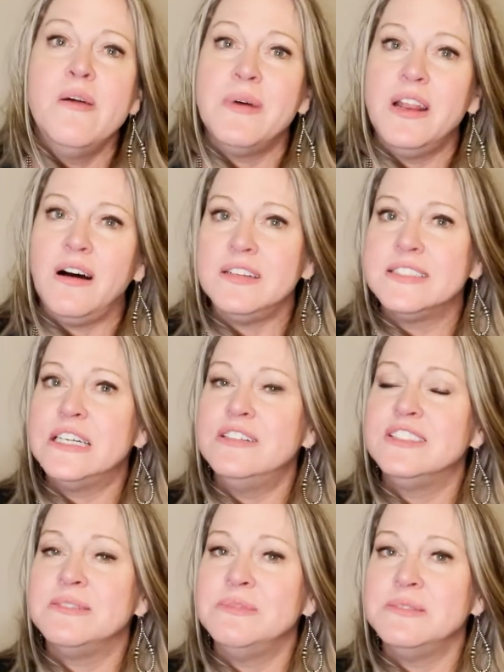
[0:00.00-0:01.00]
but also
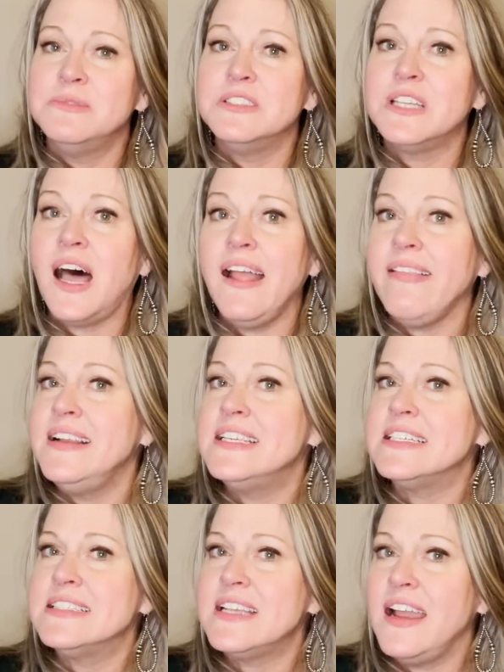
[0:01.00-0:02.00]
some of the most highly
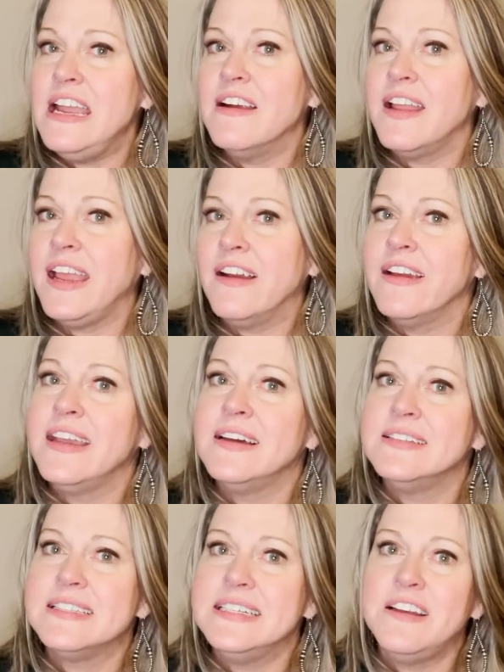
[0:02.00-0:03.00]
desired
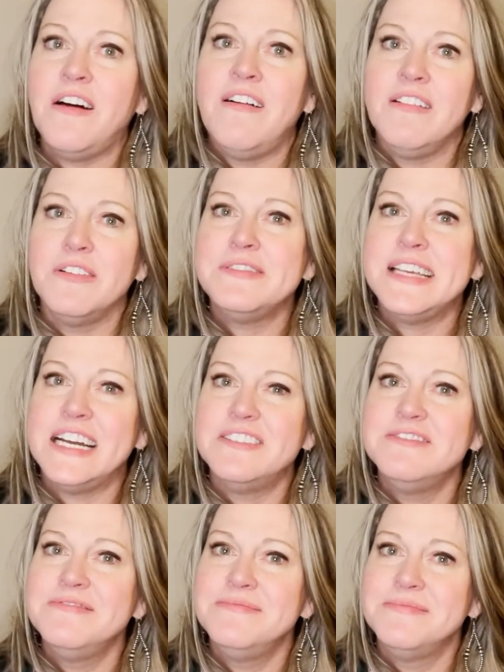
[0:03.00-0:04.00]
areas in all of town.